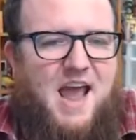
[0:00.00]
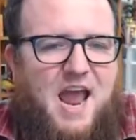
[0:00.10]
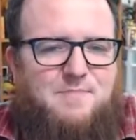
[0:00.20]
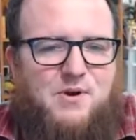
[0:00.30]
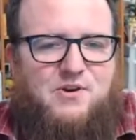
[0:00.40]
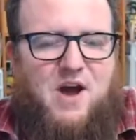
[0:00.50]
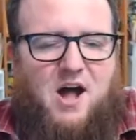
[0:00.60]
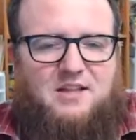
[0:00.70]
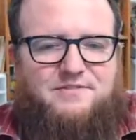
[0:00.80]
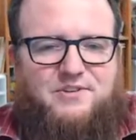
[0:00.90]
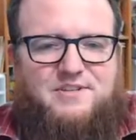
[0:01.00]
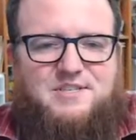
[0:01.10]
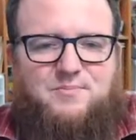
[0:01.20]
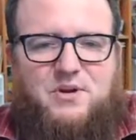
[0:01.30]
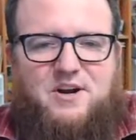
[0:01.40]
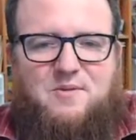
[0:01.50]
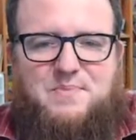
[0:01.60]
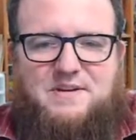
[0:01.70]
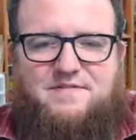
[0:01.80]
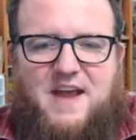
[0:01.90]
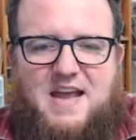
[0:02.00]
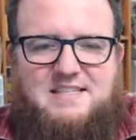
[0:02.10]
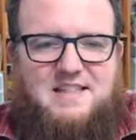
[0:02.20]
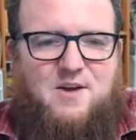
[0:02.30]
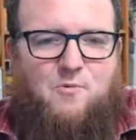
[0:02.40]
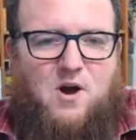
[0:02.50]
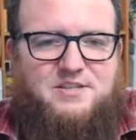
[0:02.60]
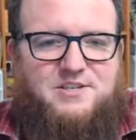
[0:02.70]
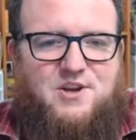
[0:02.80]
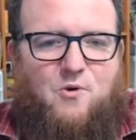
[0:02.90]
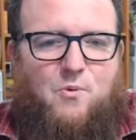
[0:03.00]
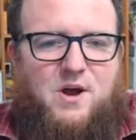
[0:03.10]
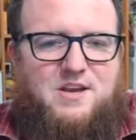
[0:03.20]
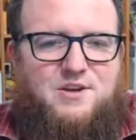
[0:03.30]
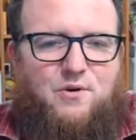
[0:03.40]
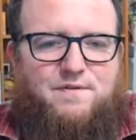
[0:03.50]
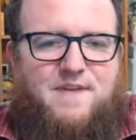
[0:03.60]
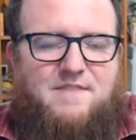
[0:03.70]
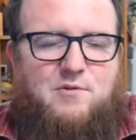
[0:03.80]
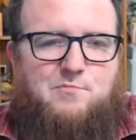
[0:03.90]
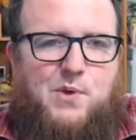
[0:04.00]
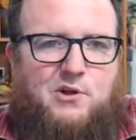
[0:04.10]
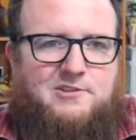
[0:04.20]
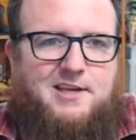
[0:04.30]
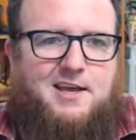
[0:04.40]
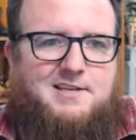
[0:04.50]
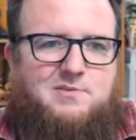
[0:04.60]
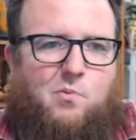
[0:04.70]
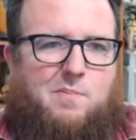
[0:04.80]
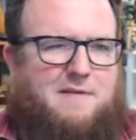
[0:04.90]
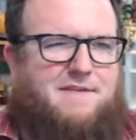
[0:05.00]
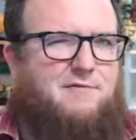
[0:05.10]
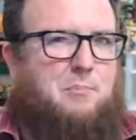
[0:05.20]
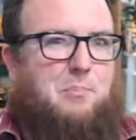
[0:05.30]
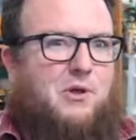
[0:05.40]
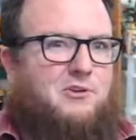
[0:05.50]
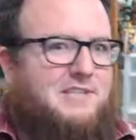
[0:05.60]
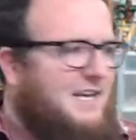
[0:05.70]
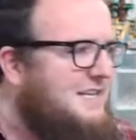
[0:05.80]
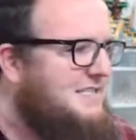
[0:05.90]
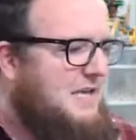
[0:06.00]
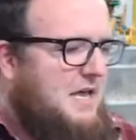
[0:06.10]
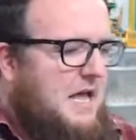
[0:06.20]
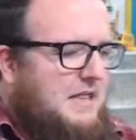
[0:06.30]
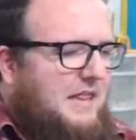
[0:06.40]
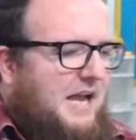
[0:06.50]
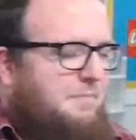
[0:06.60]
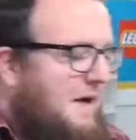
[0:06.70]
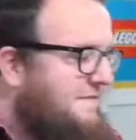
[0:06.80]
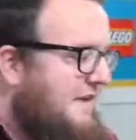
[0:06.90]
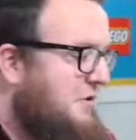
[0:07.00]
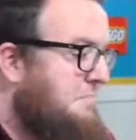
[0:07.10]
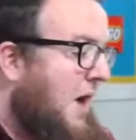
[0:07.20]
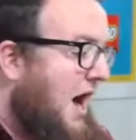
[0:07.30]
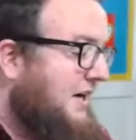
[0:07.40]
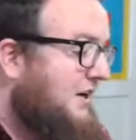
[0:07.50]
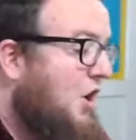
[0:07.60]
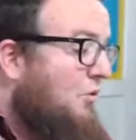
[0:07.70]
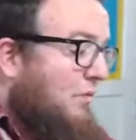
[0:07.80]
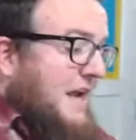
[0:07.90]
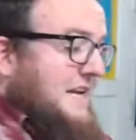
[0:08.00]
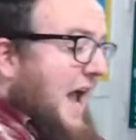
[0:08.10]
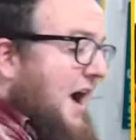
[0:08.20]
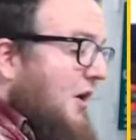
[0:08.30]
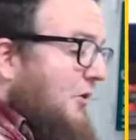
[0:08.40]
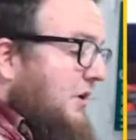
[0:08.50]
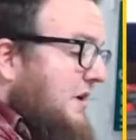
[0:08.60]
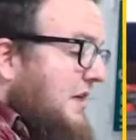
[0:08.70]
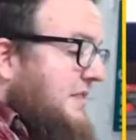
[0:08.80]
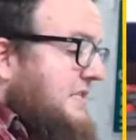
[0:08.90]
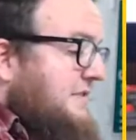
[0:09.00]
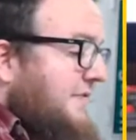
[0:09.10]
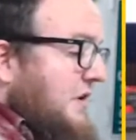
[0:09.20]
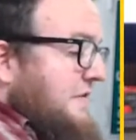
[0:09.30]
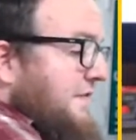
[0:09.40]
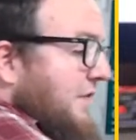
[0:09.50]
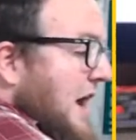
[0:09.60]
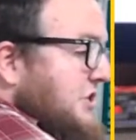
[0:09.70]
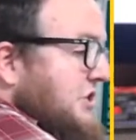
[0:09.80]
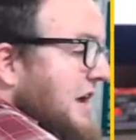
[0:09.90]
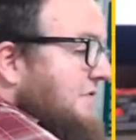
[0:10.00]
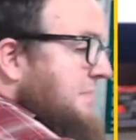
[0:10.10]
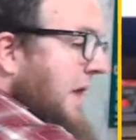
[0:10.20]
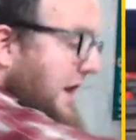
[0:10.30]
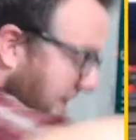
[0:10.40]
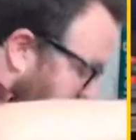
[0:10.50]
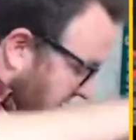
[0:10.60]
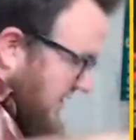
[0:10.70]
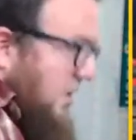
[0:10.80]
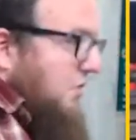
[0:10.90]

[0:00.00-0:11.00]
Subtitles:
Hey Boone, Oliver and Sabrina are big fans, and they want to know what your favorite build is. What my favorite build is? Like my favorite mock? Right now, this is very fresh, everybody.